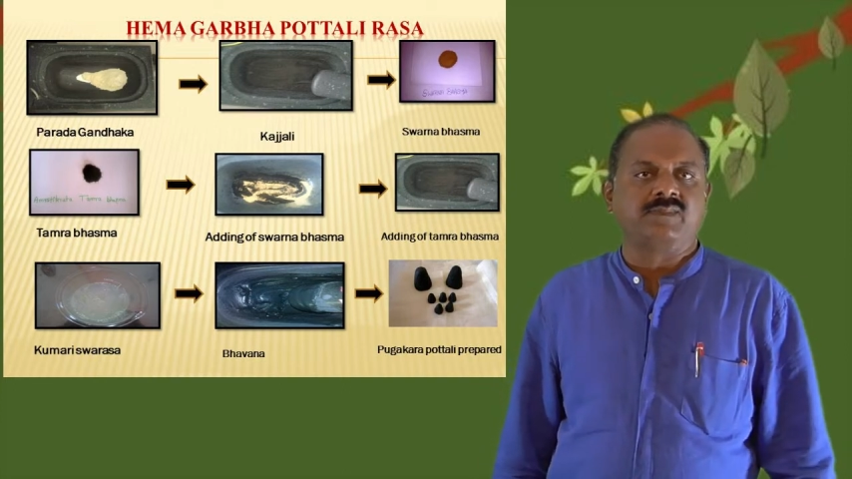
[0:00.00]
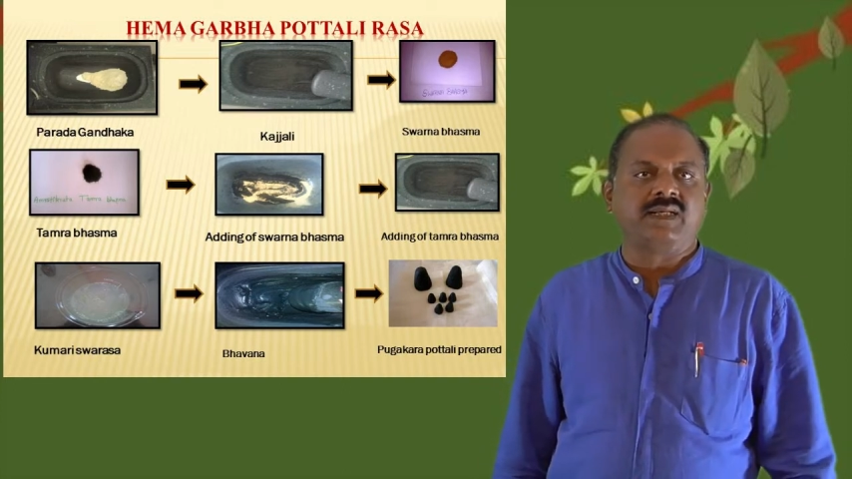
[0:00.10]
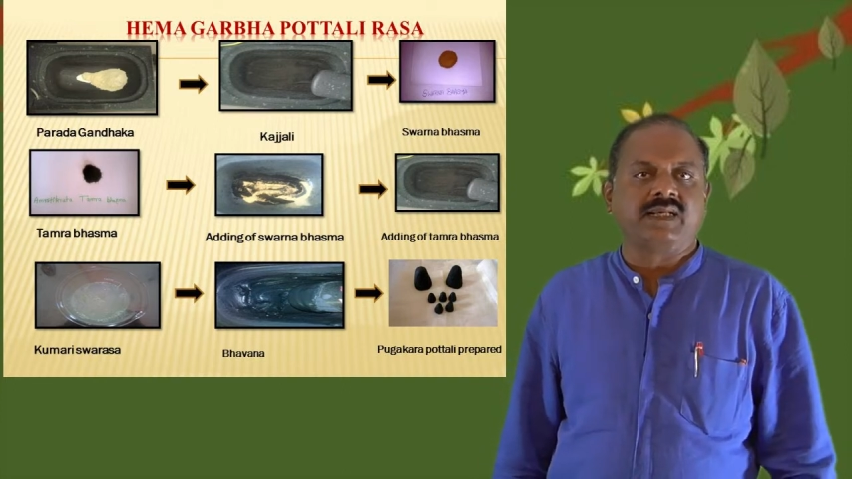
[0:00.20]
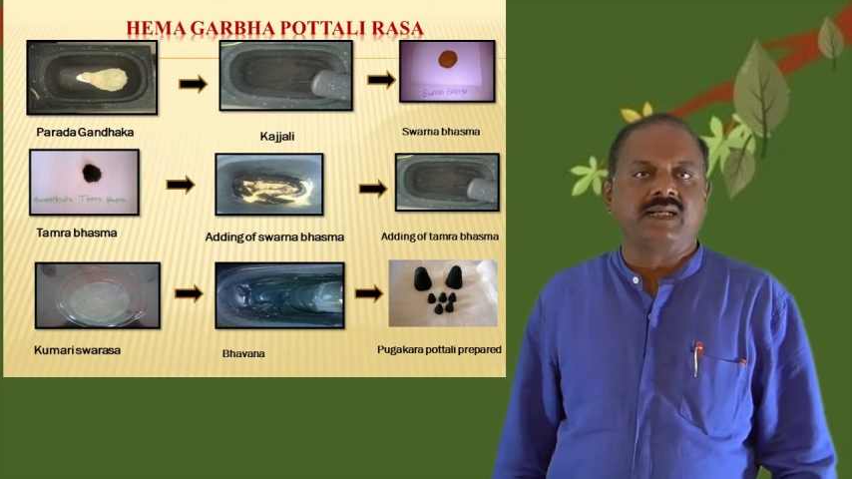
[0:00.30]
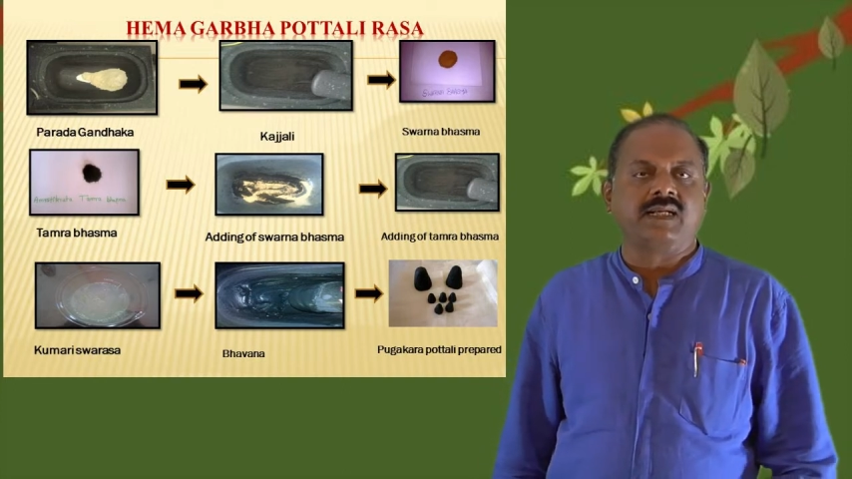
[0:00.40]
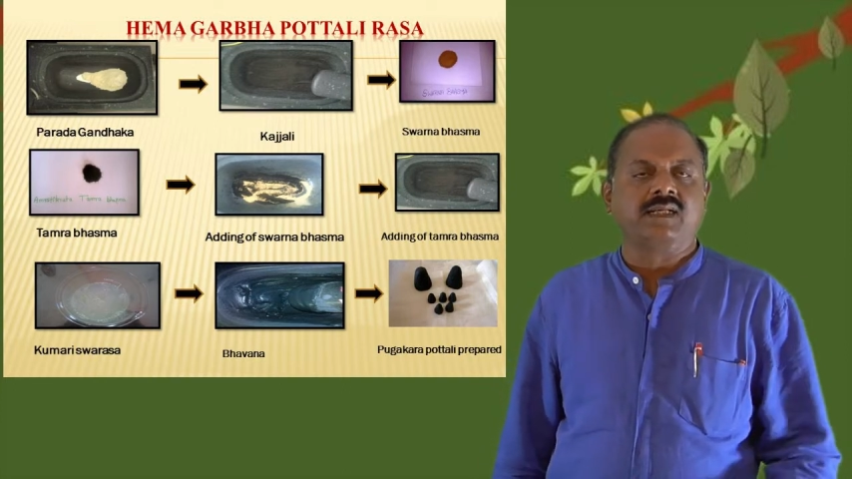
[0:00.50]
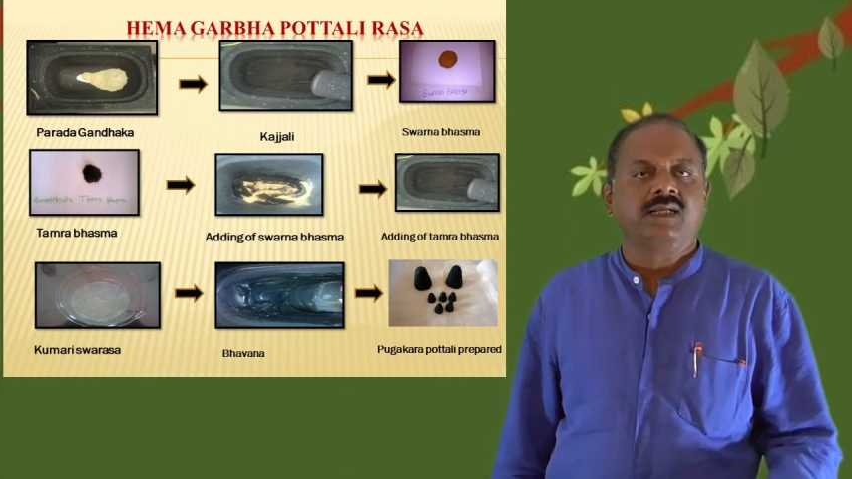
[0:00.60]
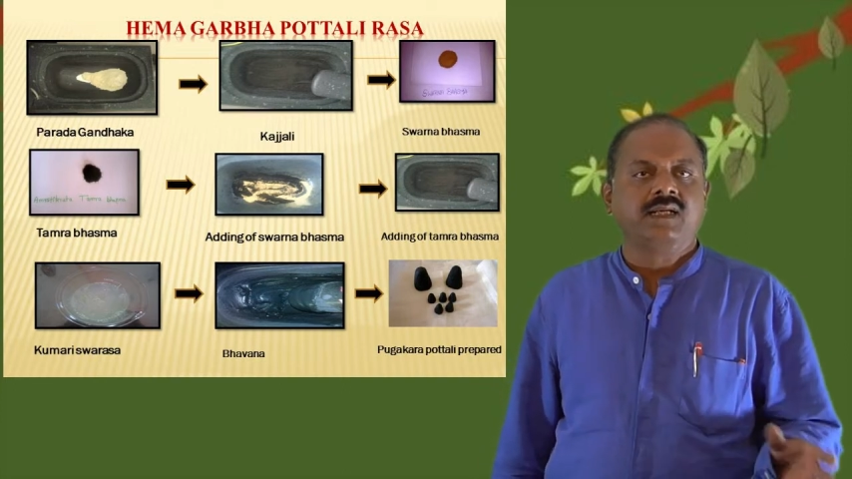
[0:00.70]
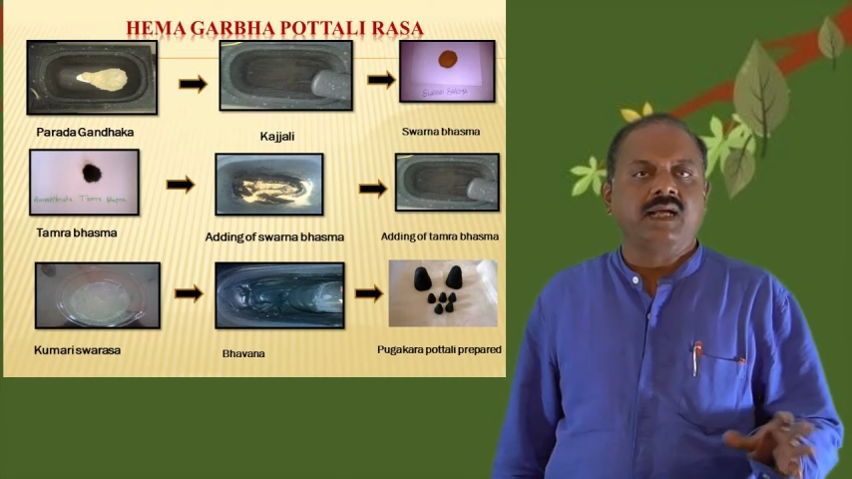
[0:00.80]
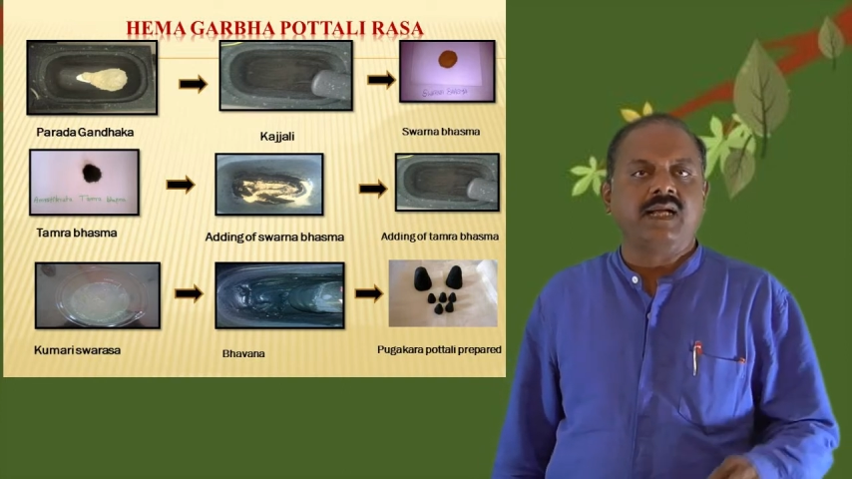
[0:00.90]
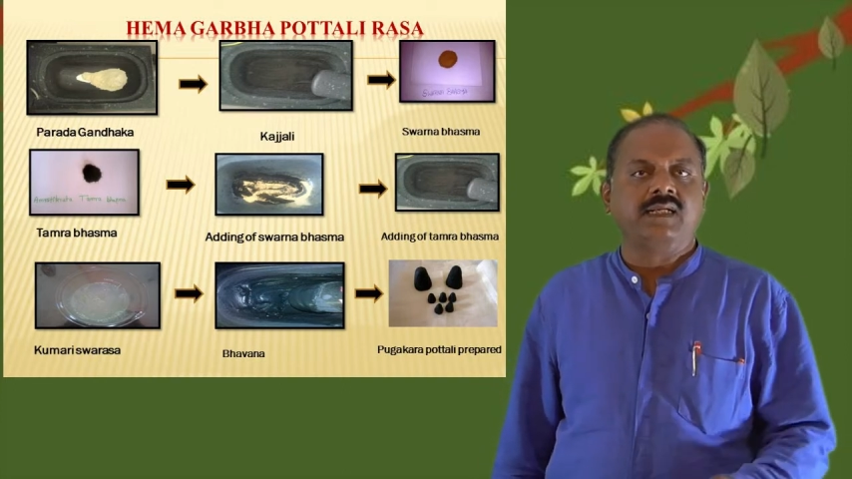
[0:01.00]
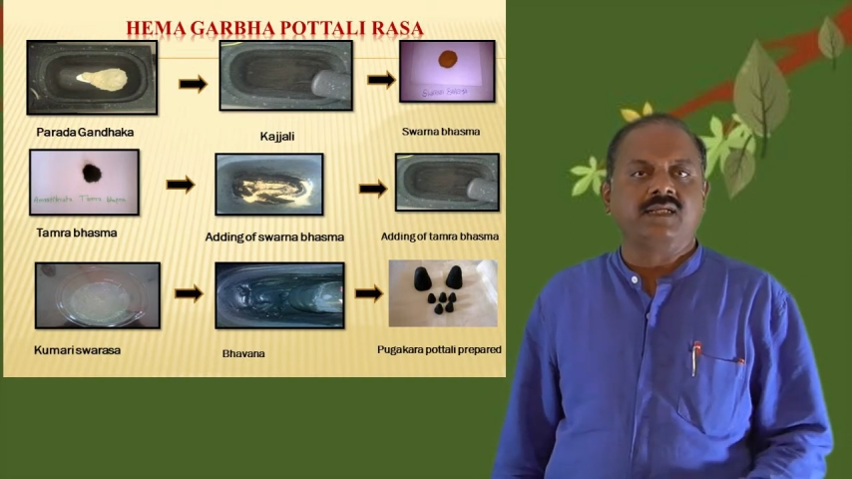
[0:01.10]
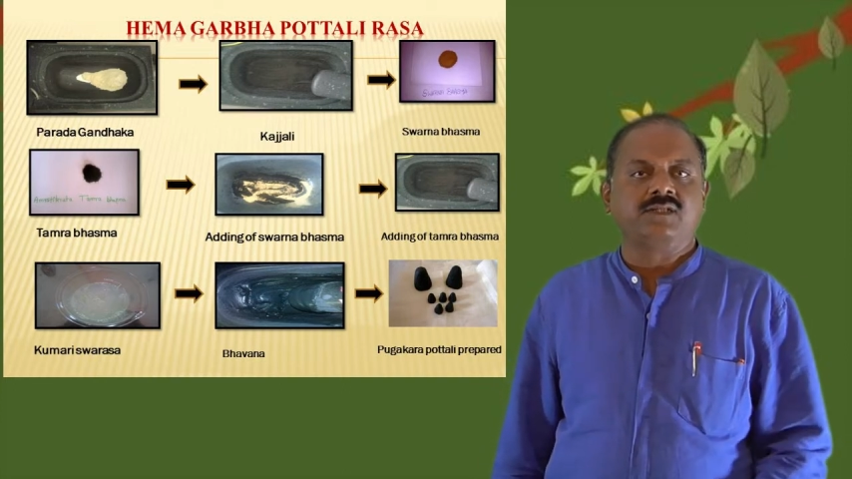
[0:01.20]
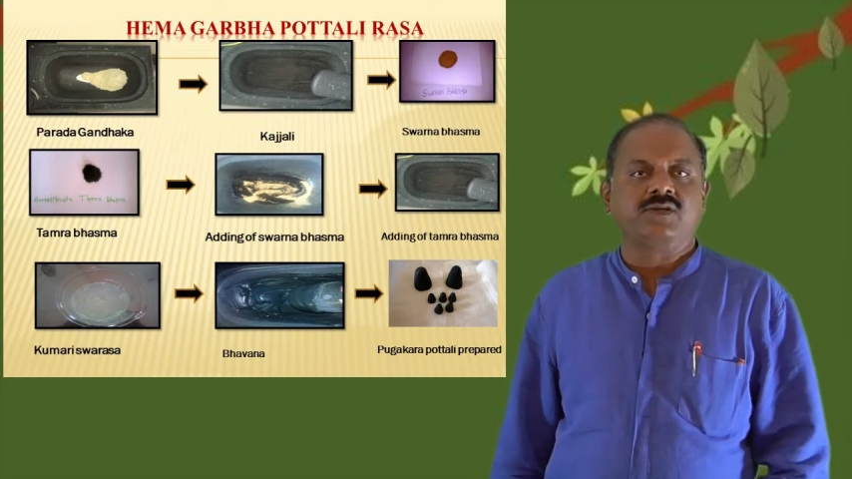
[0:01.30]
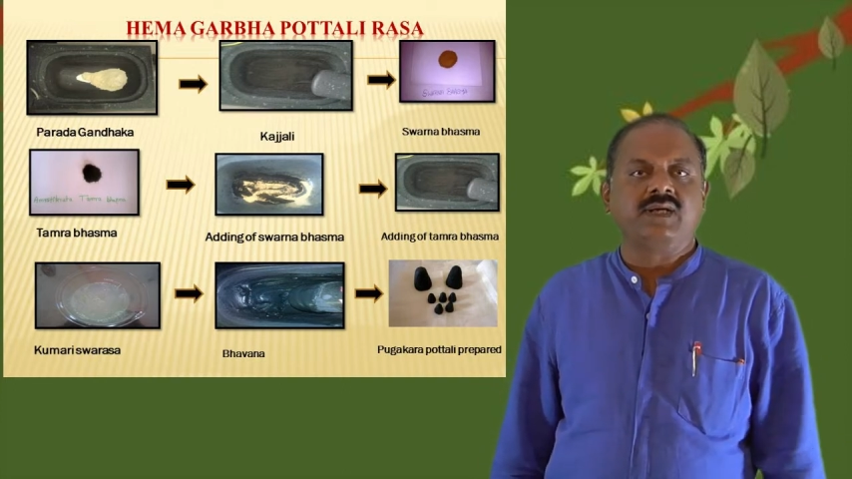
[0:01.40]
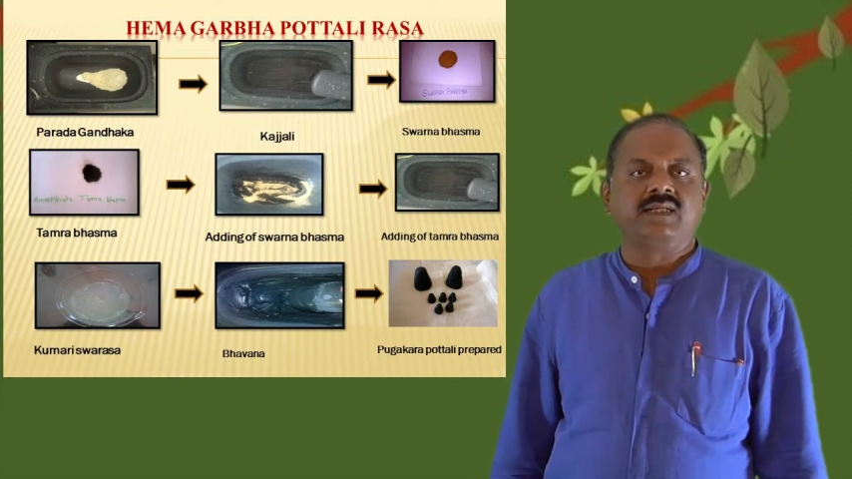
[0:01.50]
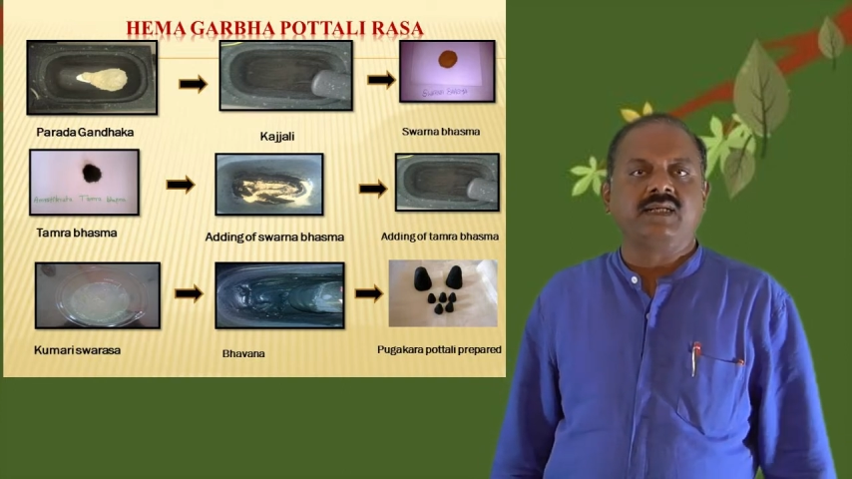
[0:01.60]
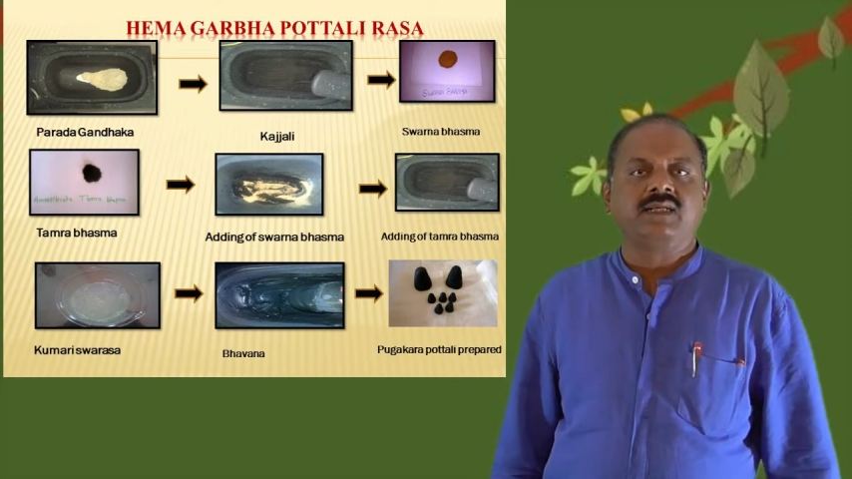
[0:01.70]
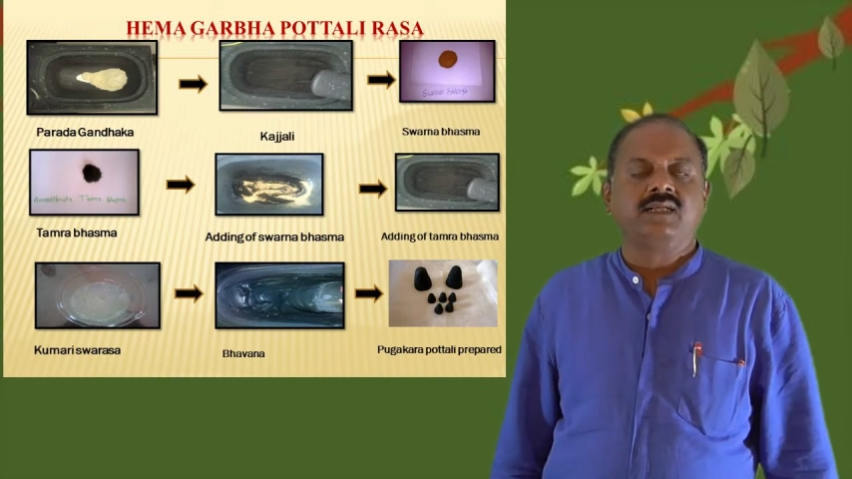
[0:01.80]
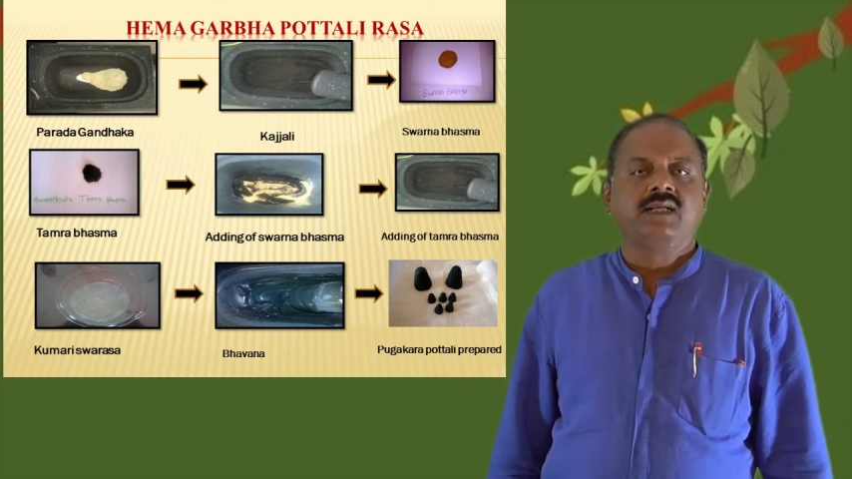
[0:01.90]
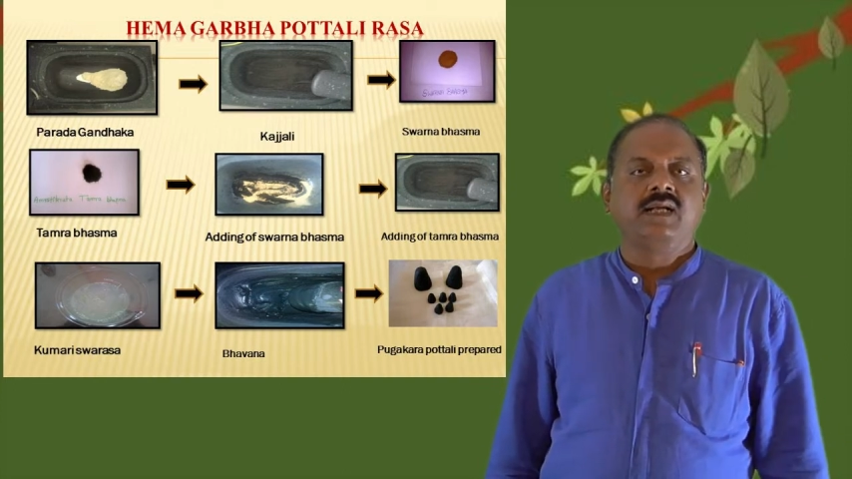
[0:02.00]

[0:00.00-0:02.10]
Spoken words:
been taken and triturated